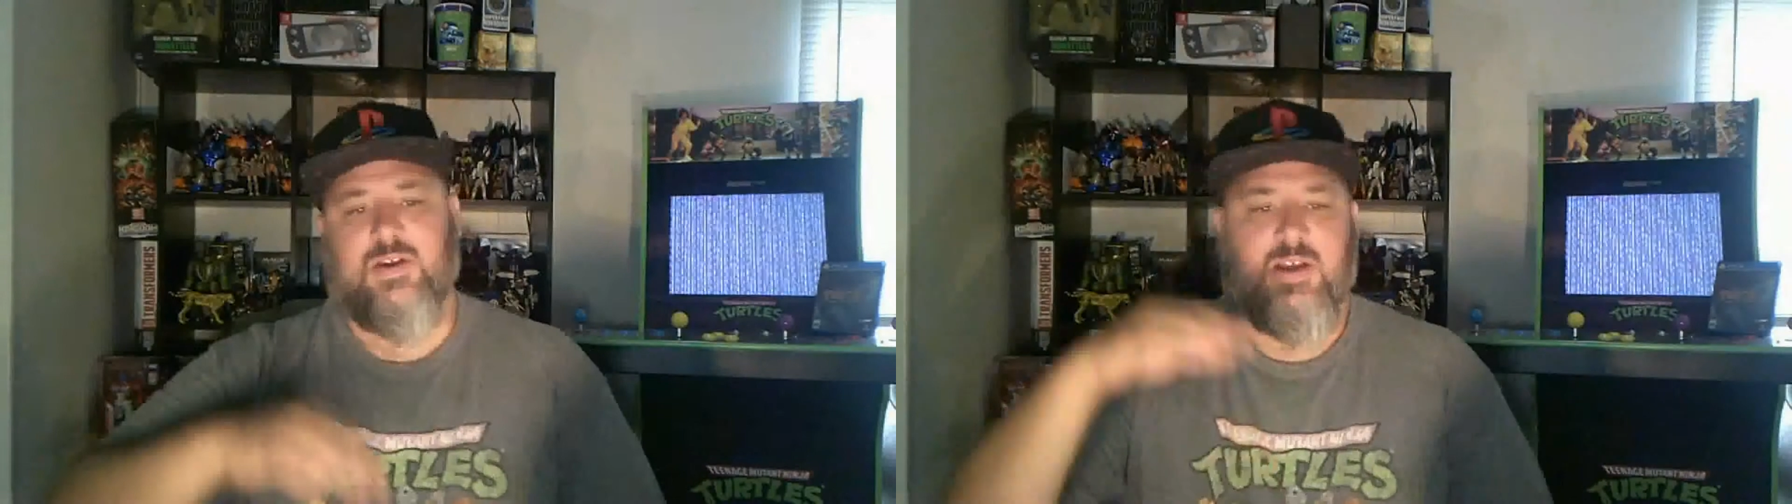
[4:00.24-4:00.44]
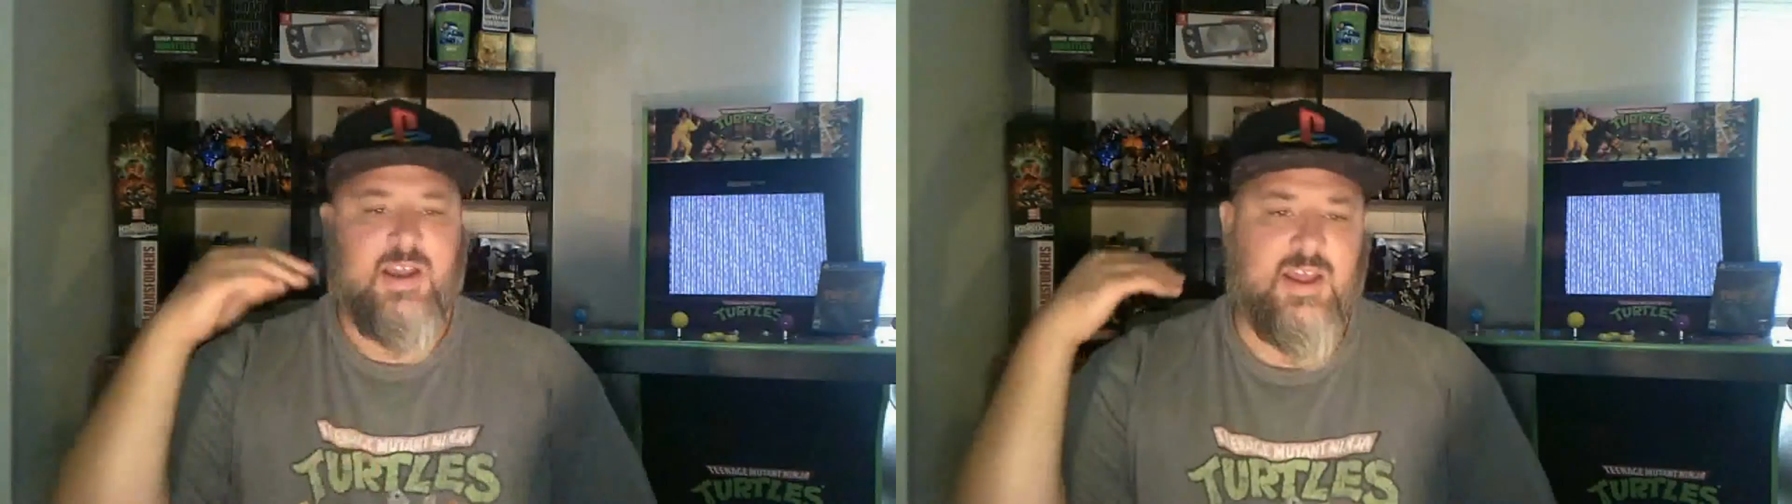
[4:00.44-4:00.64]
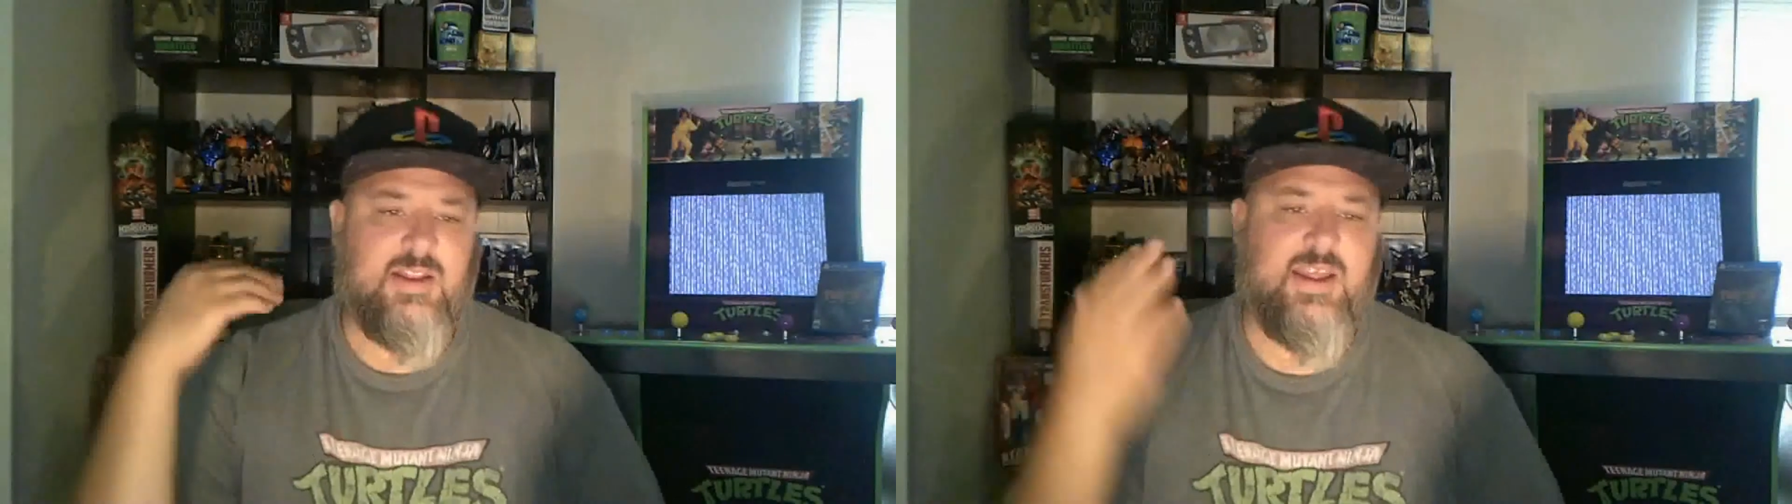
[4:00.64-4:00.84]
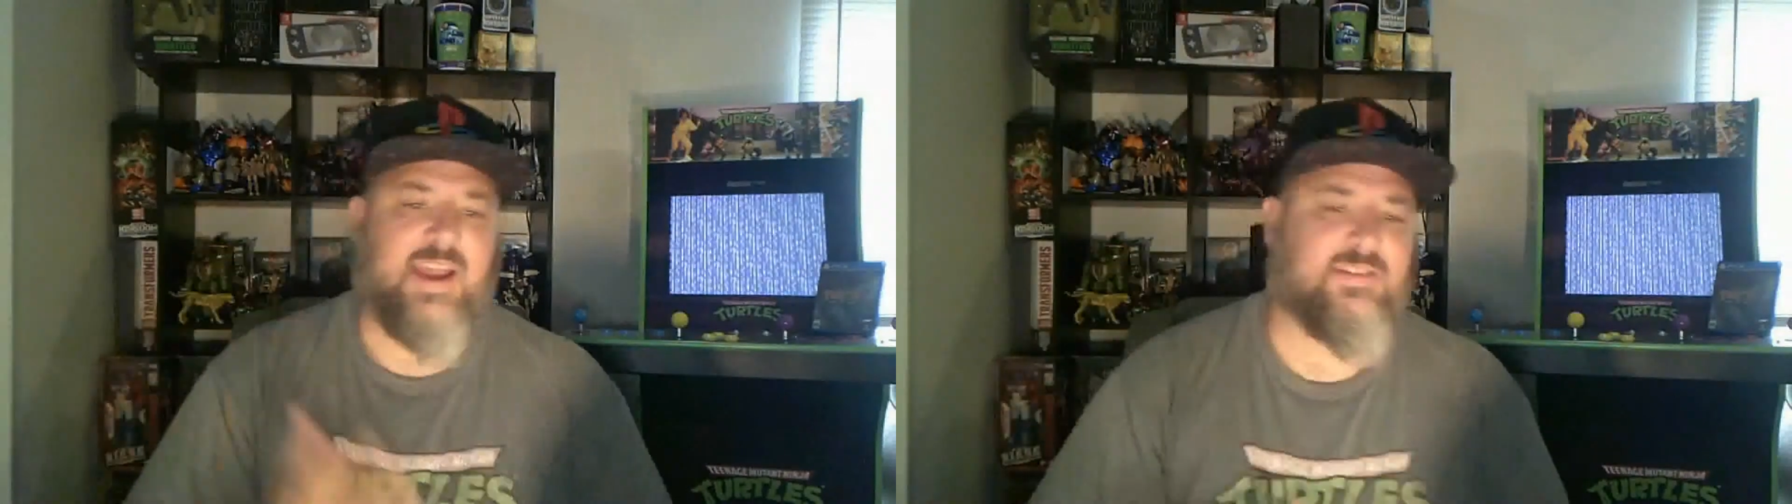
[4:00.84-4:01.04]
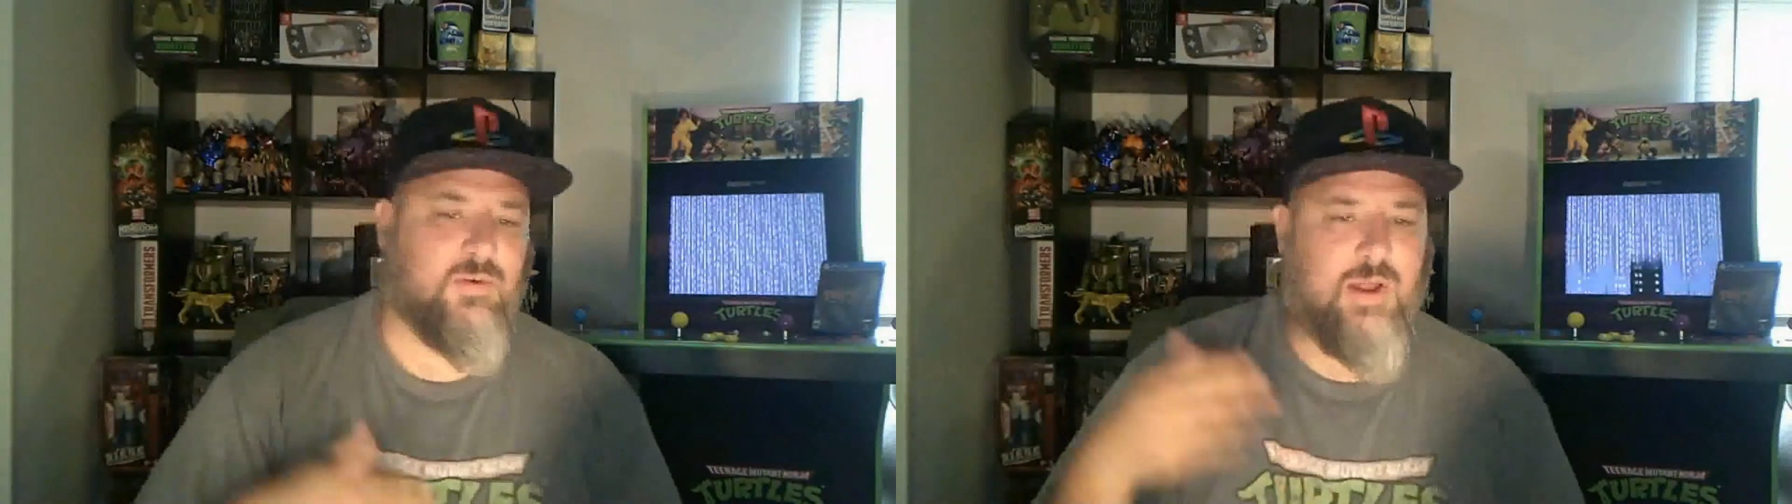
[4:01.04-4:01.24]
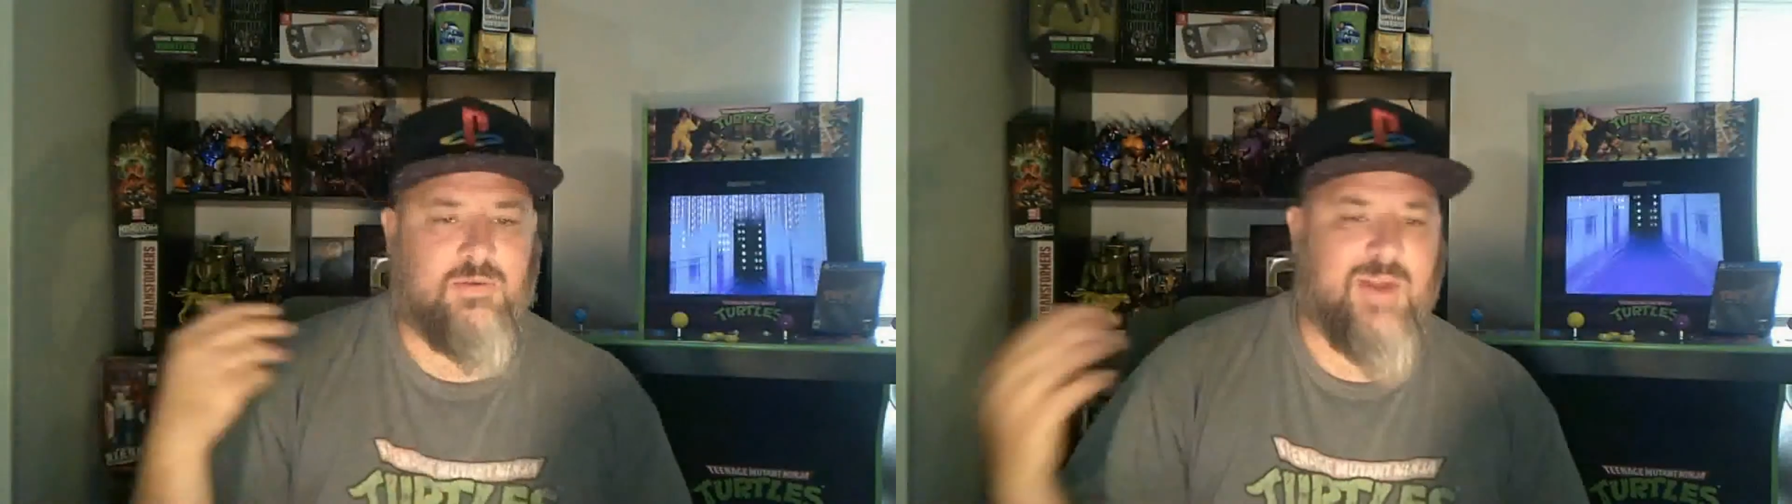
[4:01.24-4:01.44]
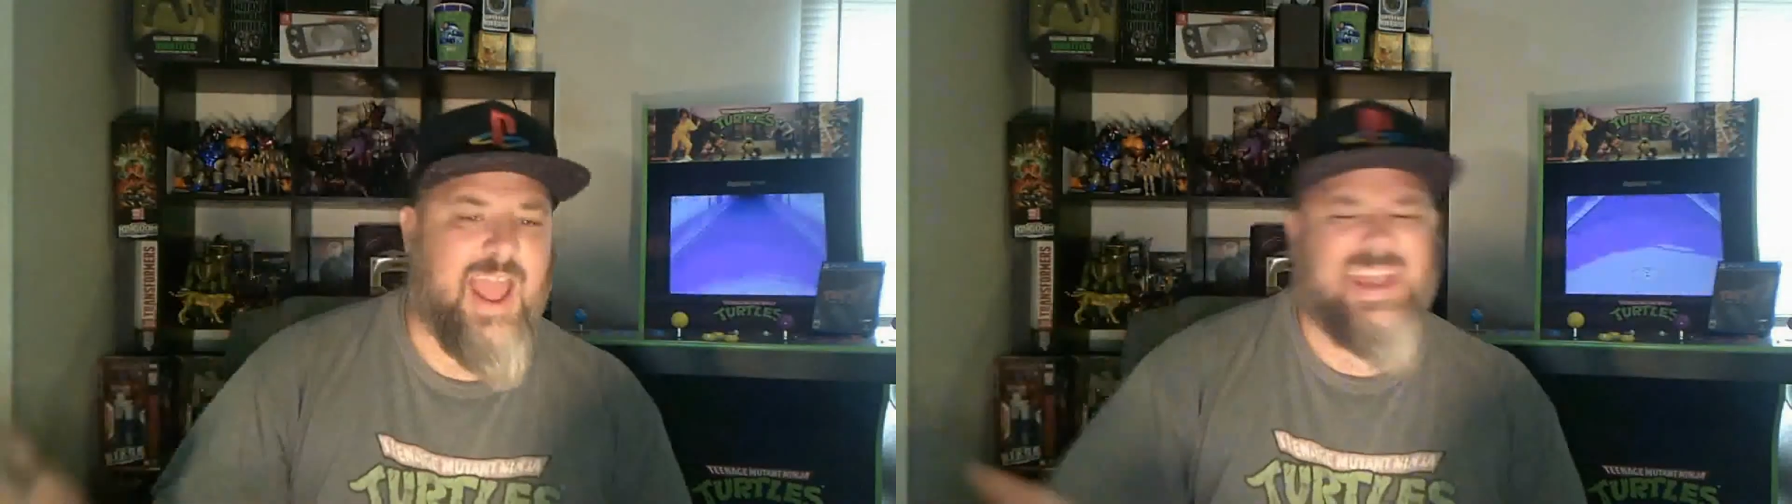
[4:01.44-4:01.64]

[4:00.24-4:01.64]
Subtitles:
In decks that run red,